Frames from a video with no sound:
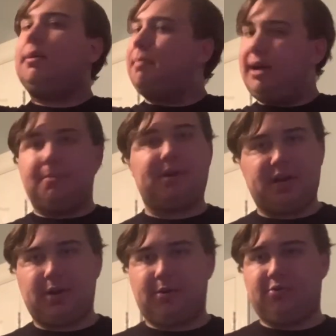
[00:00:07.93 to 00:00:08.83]
But I'm going to
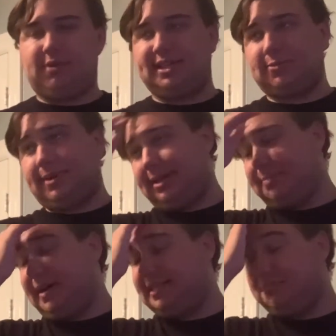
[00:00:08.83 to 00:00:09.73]
go through it as quickly as
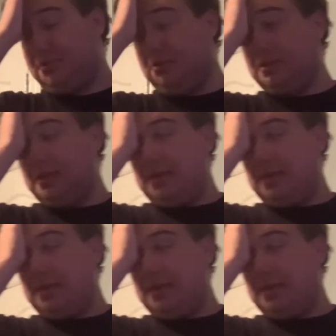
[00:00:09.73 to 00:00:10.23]
possible.